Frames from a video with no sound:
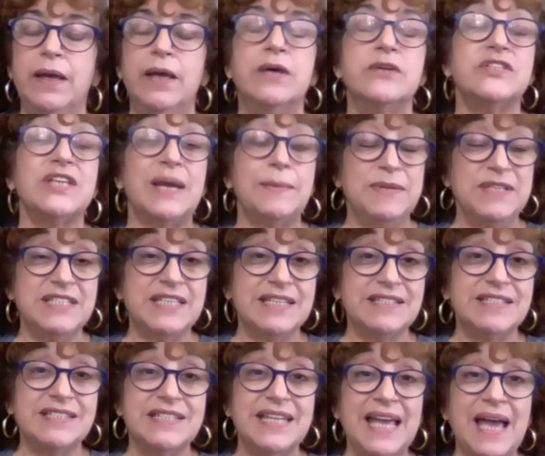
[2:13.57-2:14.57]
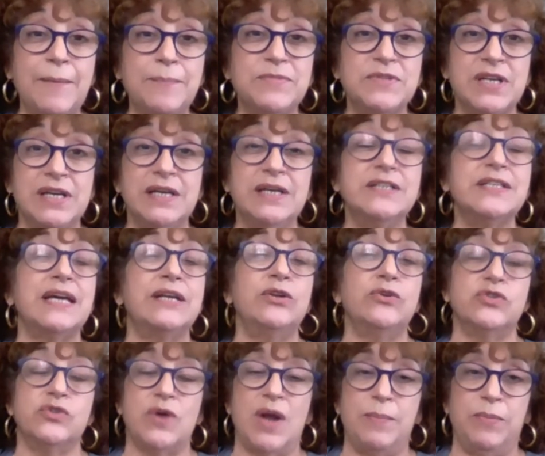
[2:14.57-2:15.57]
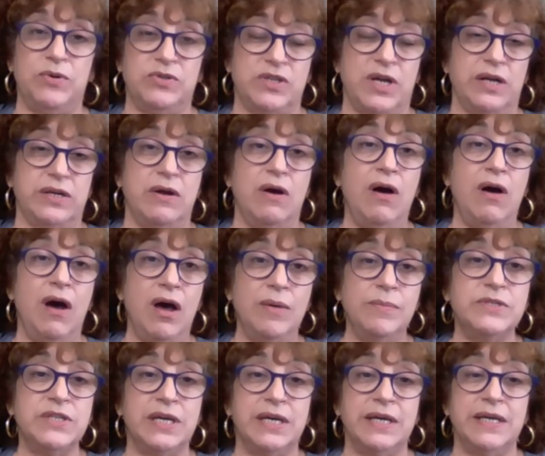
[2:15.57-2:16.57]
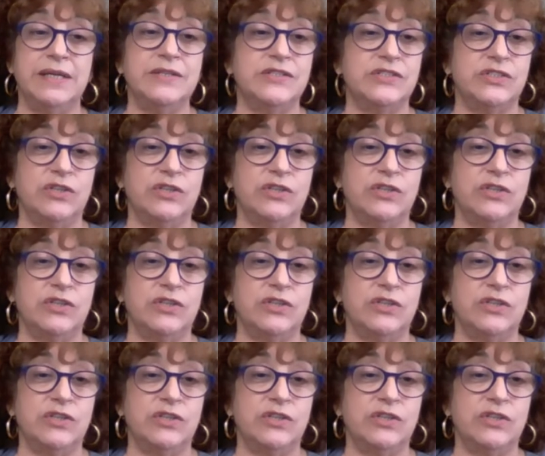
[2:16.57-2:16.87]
Stamp does. I know scrapbook.com does.